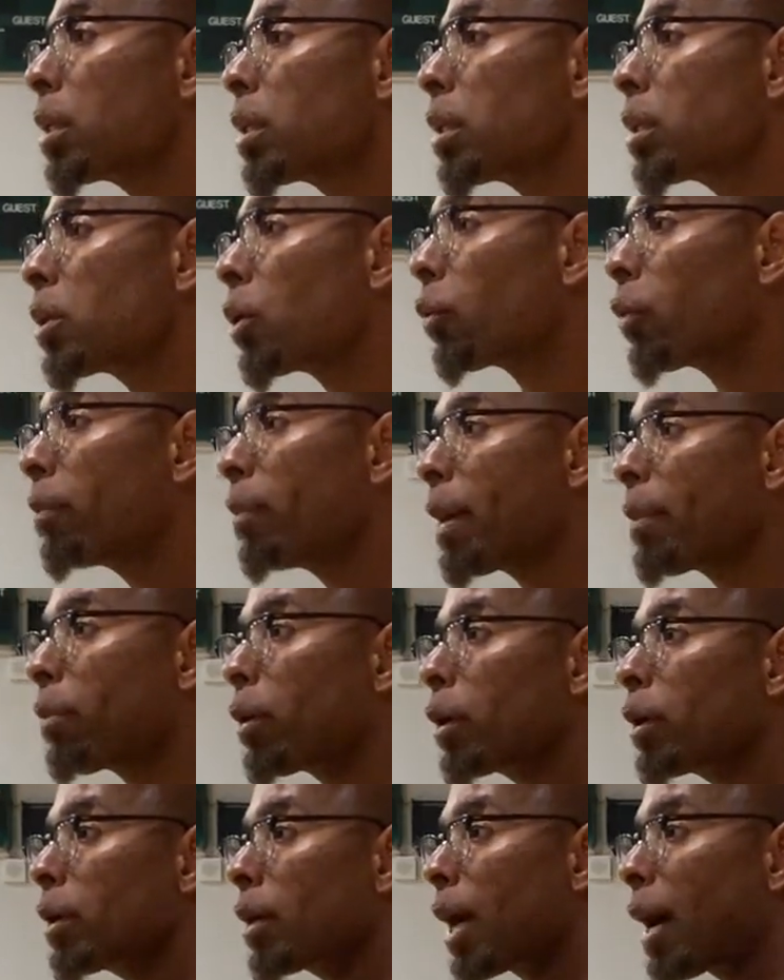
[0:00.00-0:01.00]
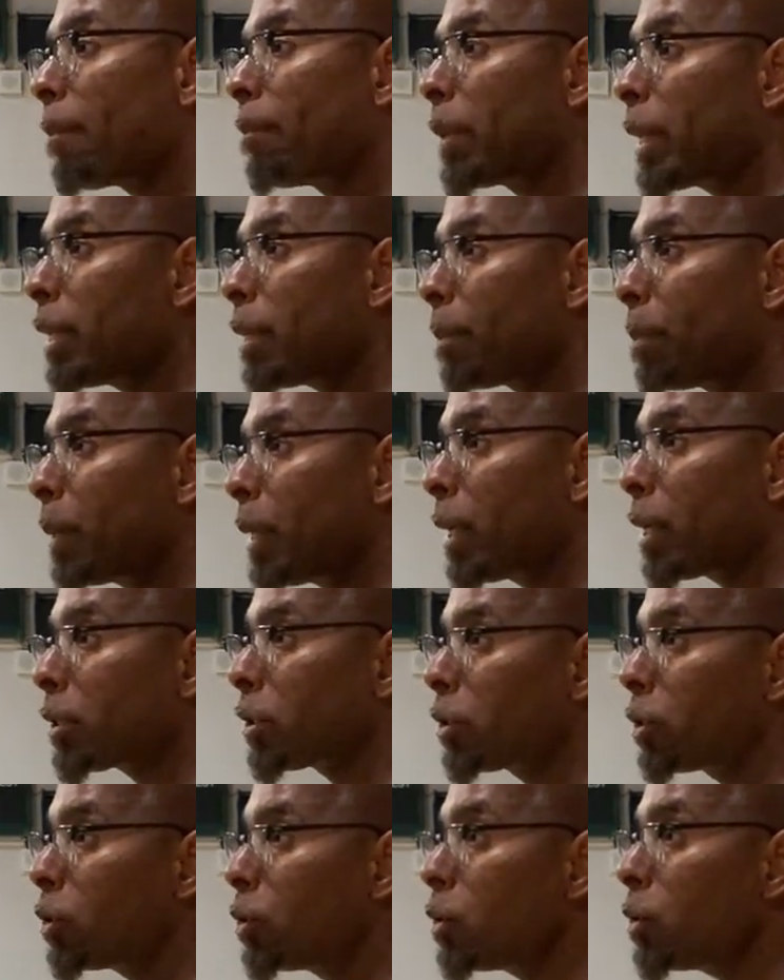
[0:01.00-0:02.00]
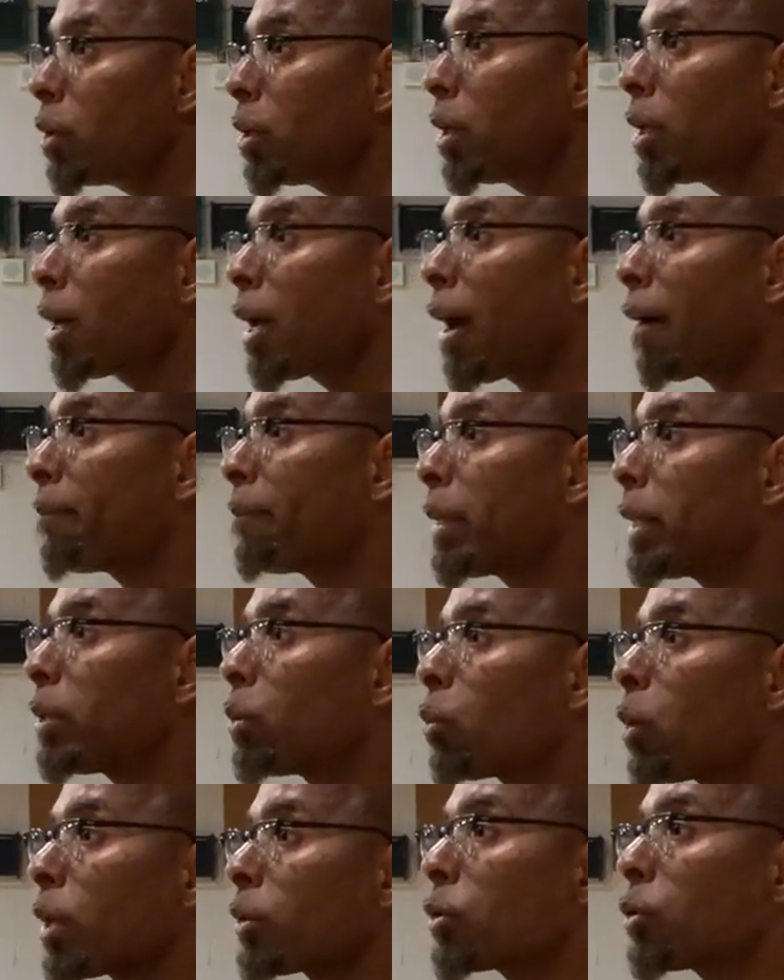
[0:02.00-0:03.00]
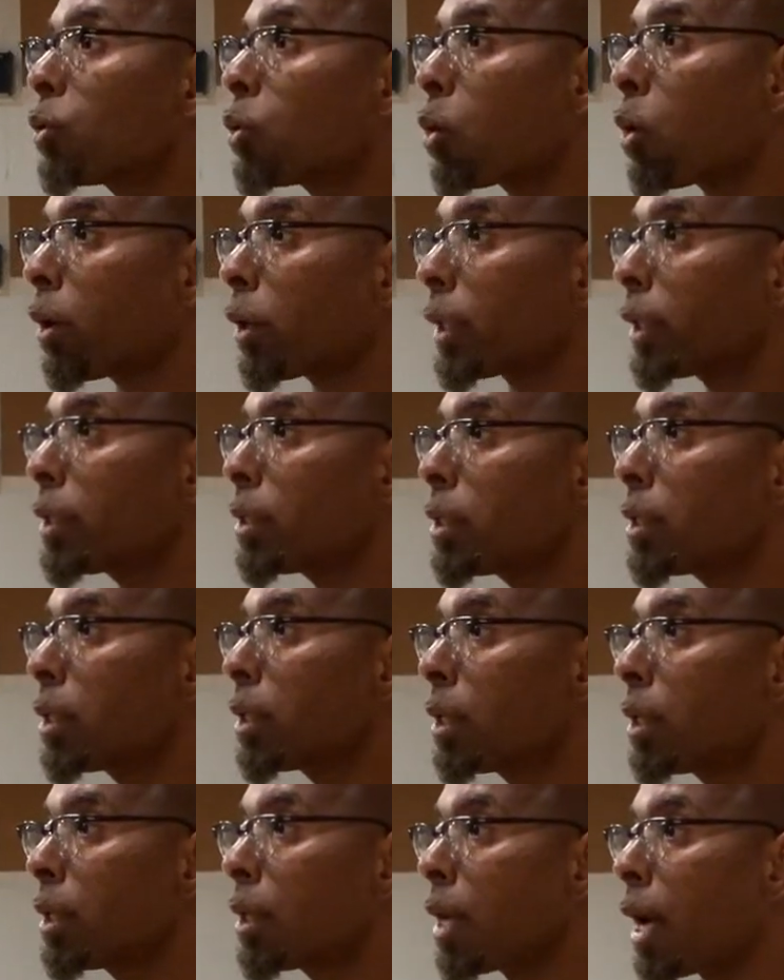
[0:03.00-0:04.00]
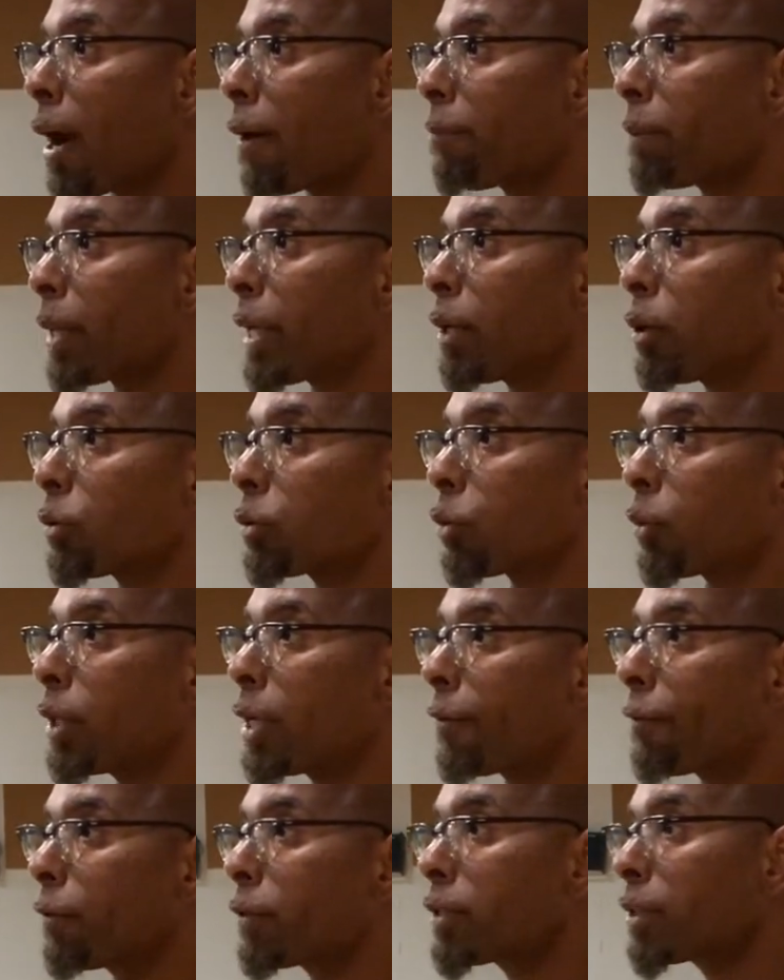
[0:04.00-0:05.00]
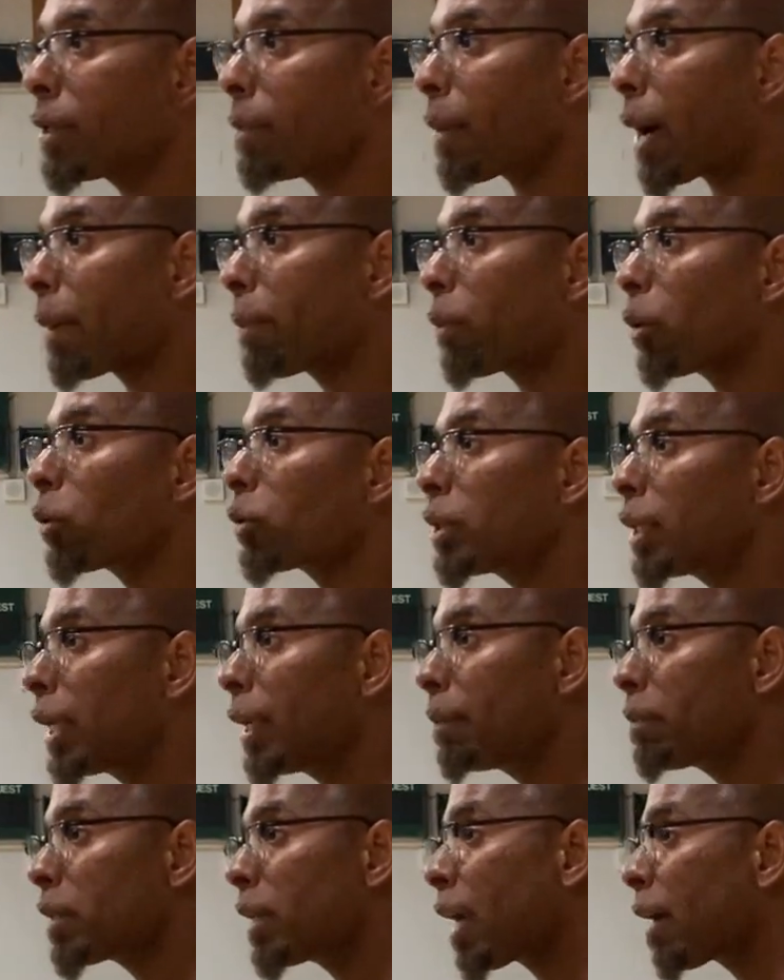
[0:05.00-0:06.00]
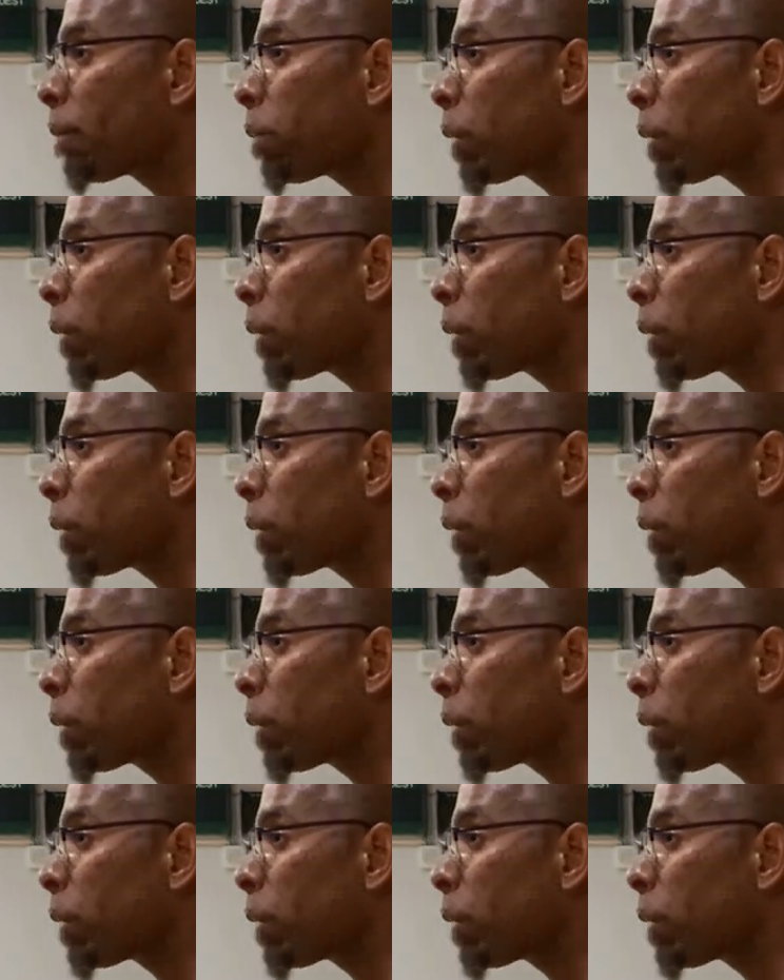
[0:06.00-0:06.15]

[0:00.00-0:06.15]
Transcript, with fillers: So remember, I've been to P S U, I've been to Western Oregon, I played on three different semi-pro teams, and I